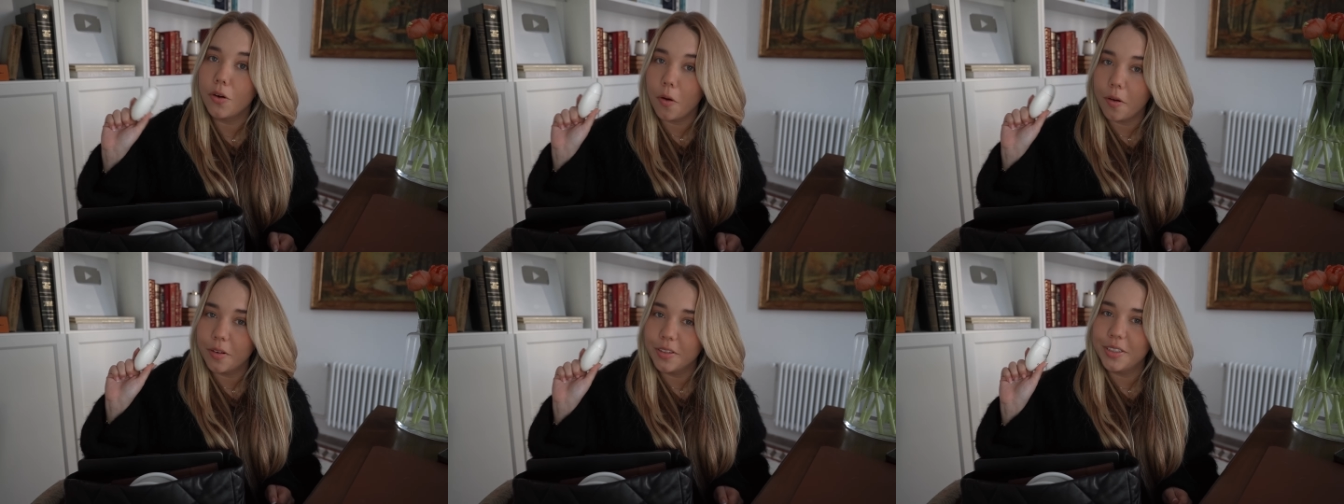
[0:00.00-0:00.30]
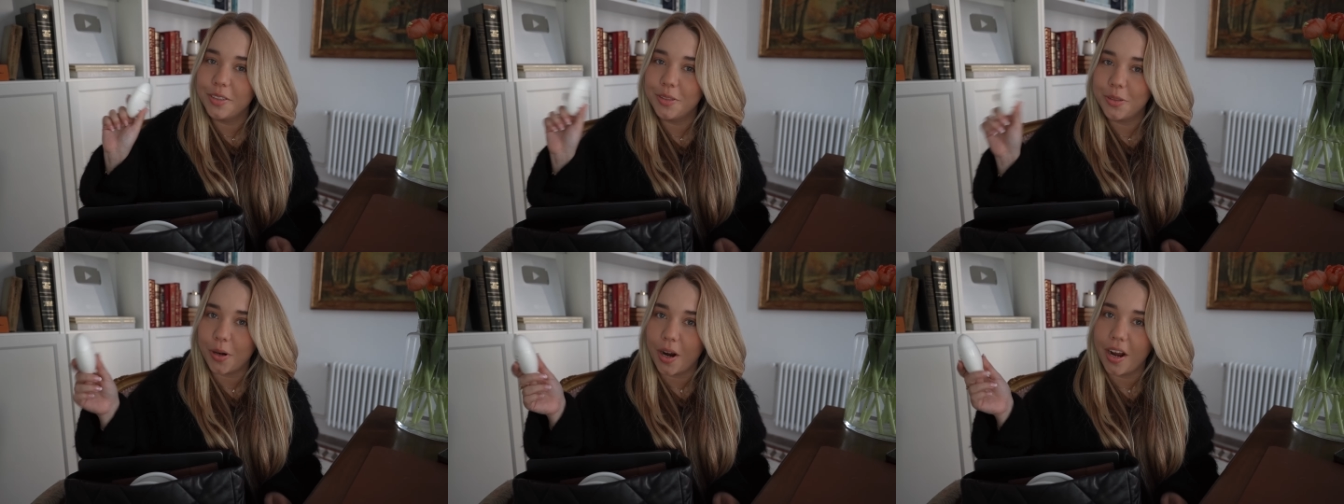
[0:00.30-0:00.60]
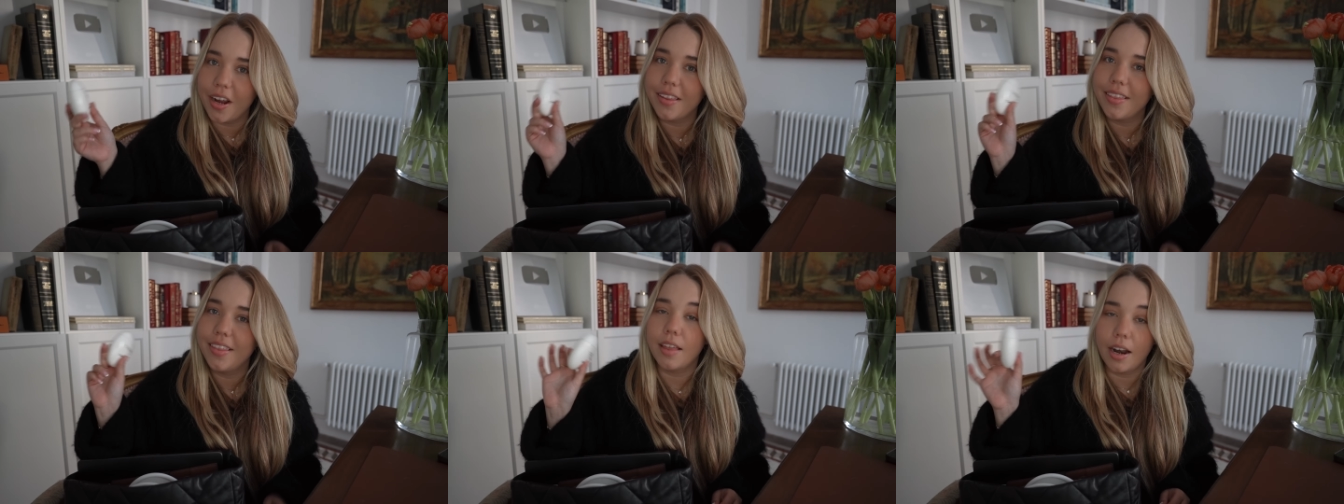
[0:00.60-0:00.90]
cold and
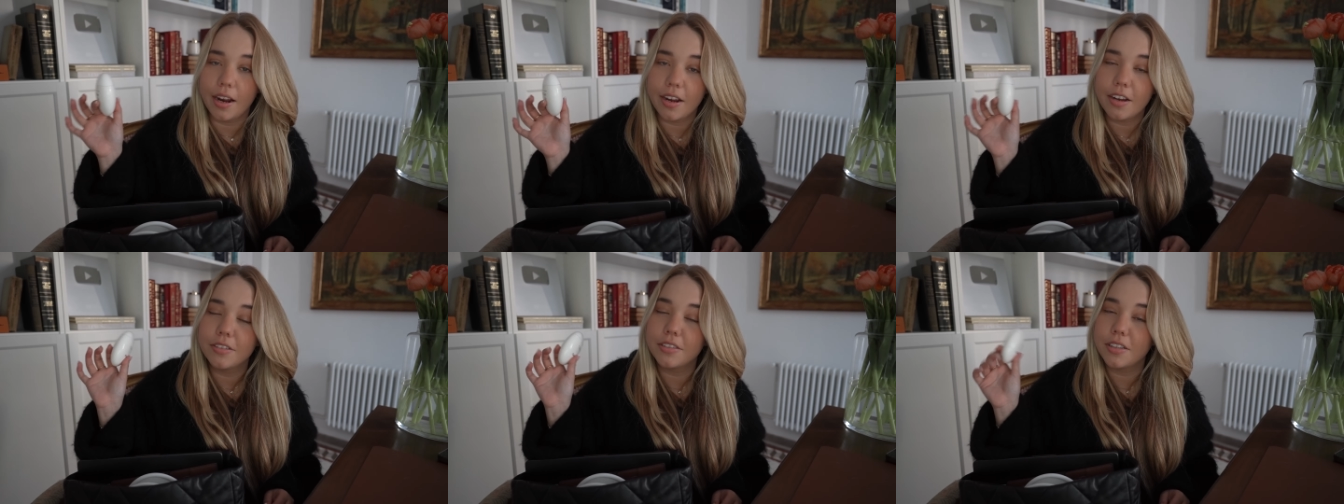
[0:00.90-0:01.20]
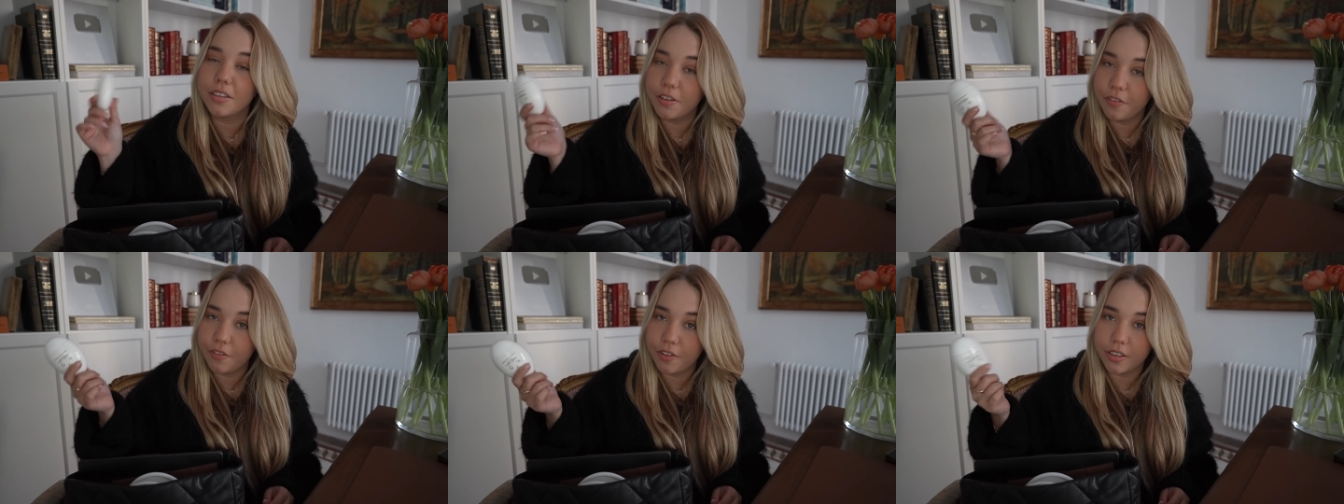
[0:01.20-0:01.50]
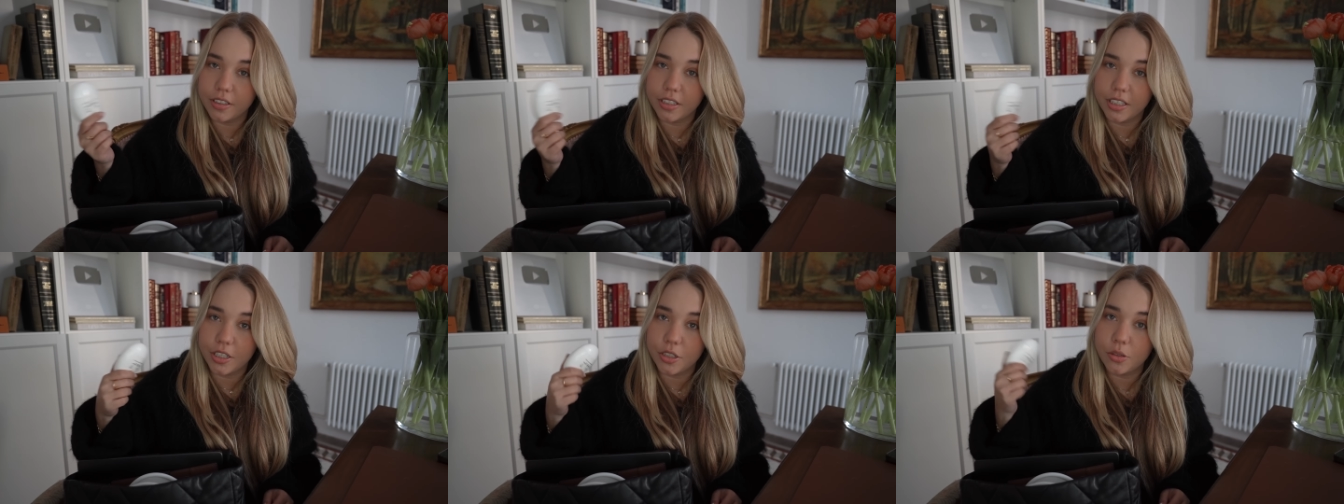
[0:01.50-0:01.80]
dry that I constantly
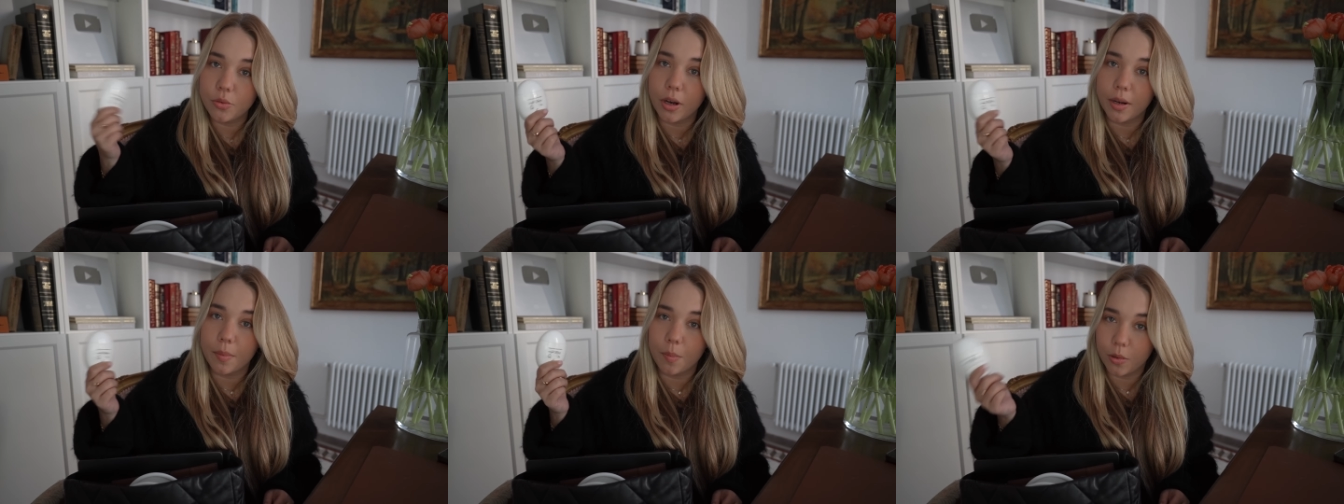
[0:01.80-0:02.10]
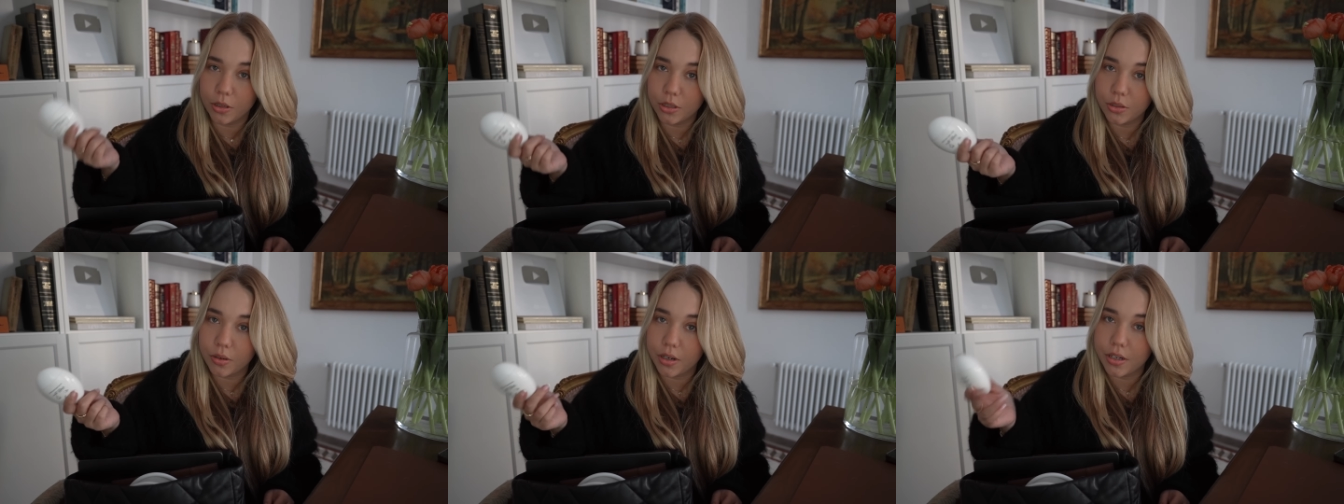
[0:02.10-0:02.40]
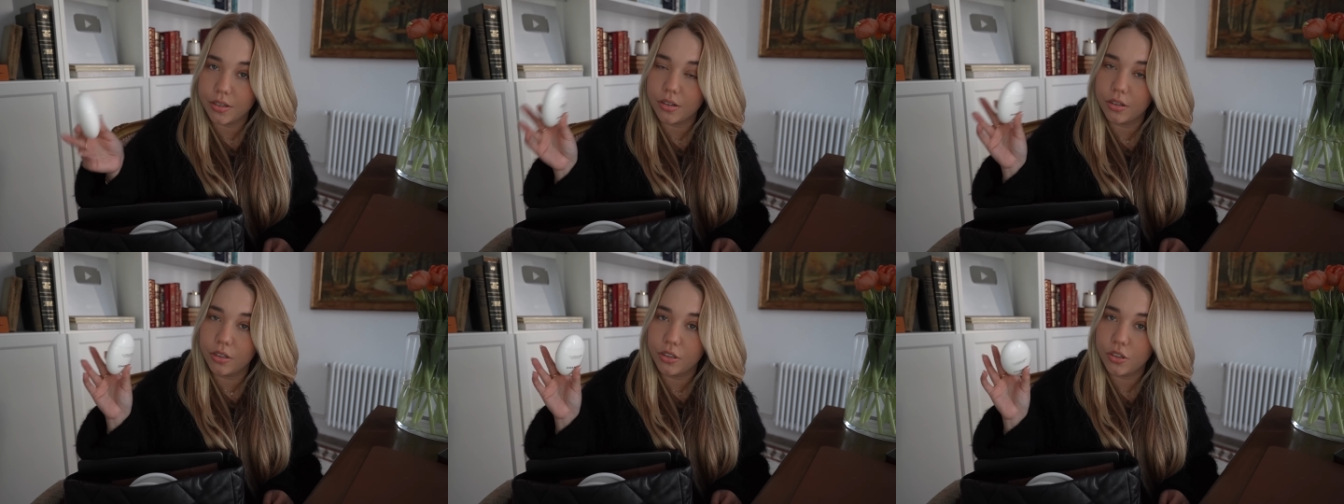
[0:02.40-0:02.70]
feel the need to add
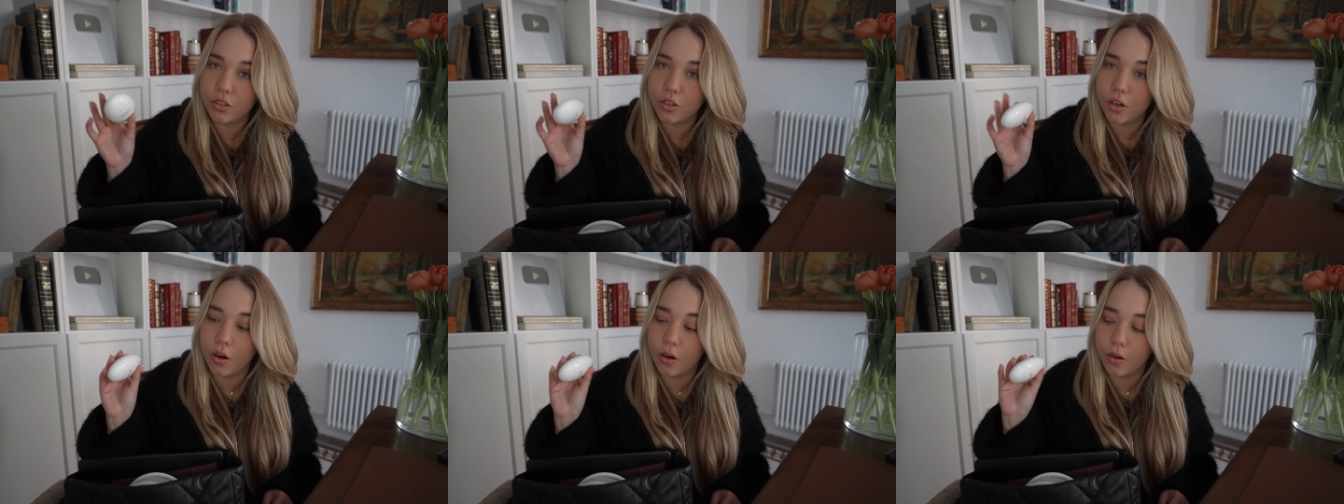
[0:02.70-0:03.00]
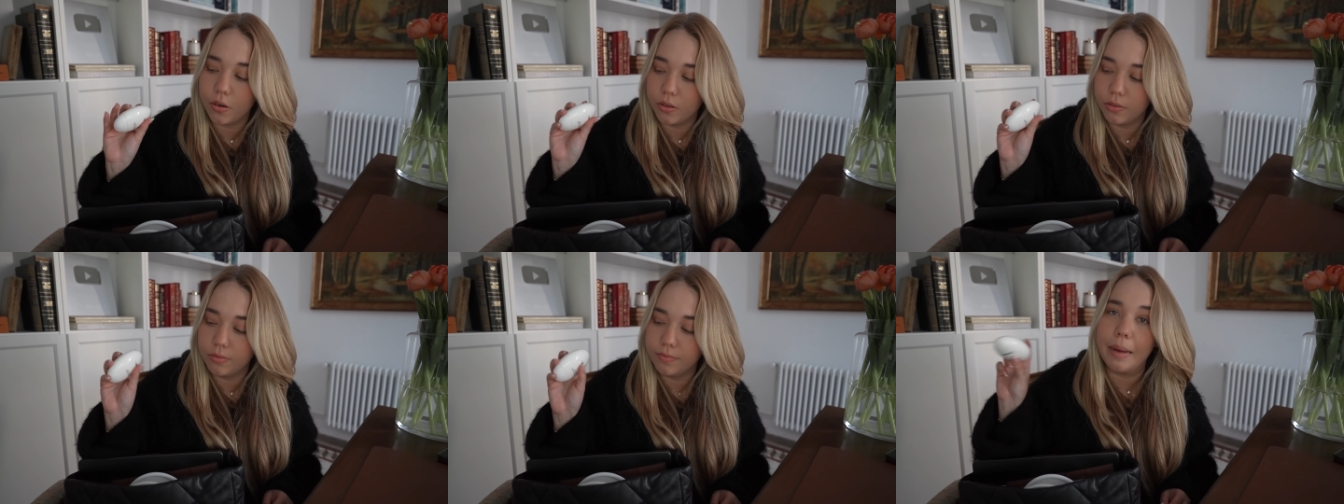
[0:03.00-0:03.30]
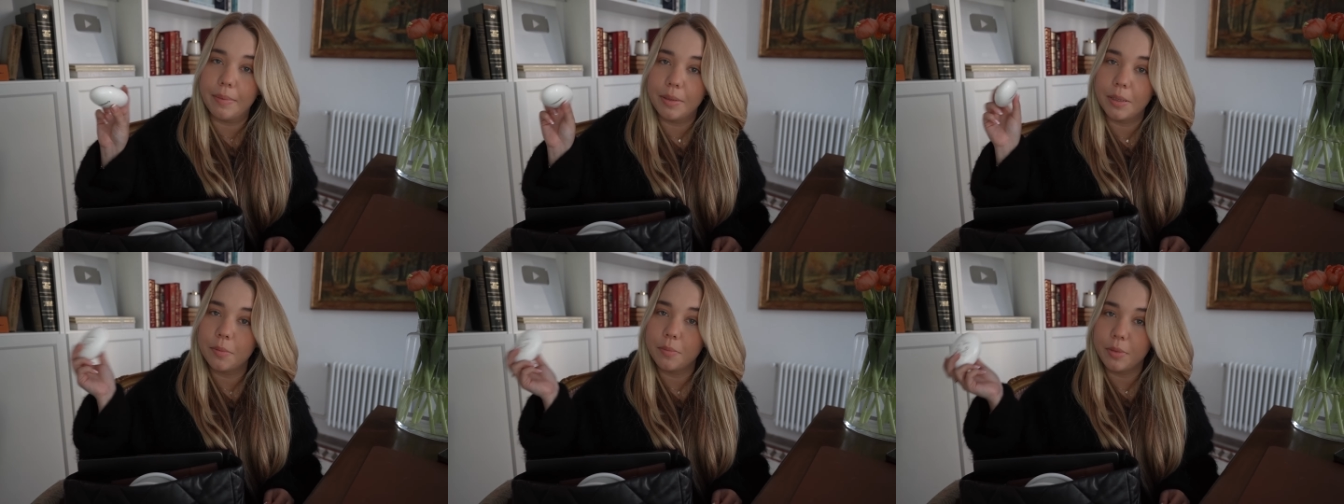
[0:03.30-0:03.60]
moisturizer, so
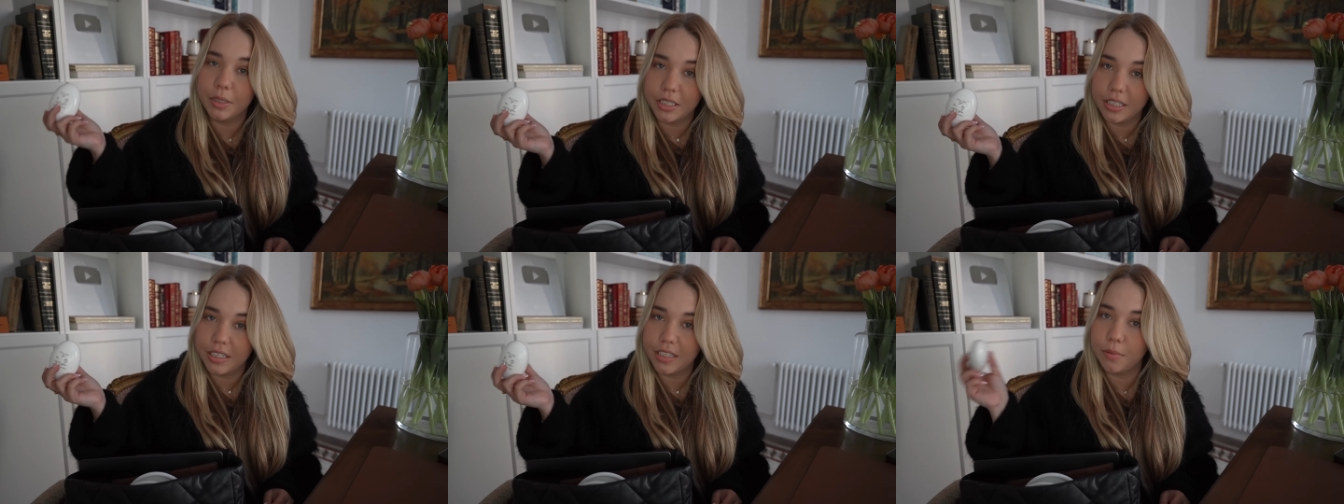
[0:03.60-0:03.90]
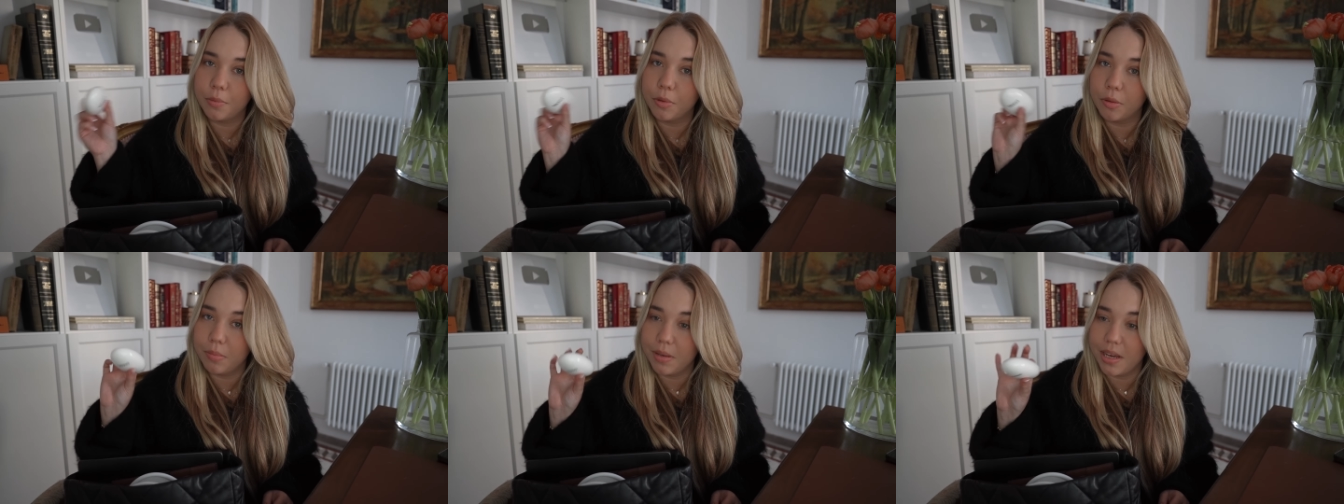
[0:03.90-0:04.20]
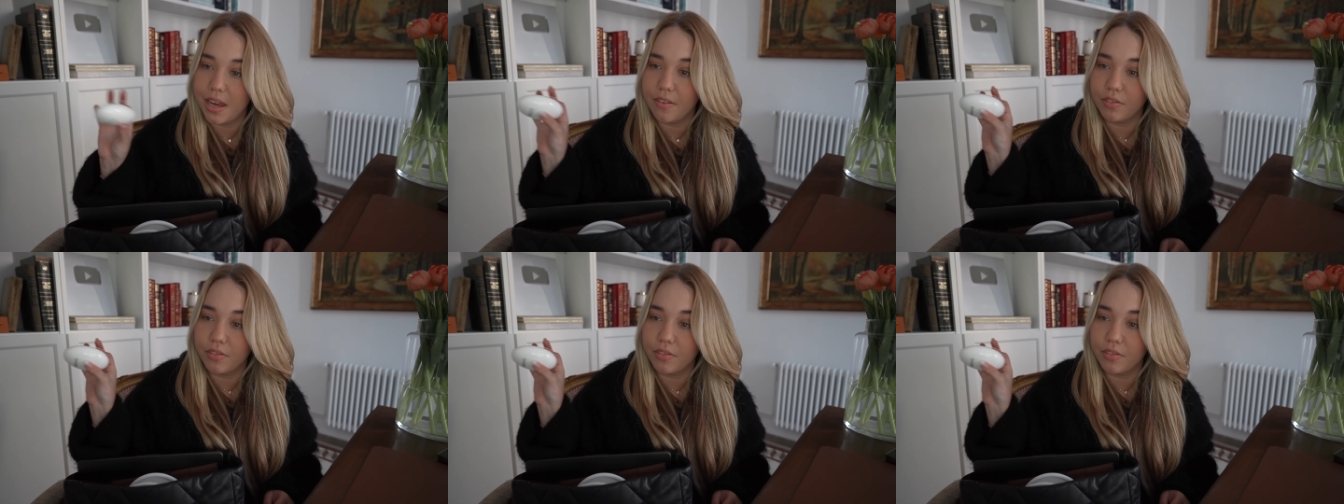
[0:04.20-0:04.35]
I've been bringing it with me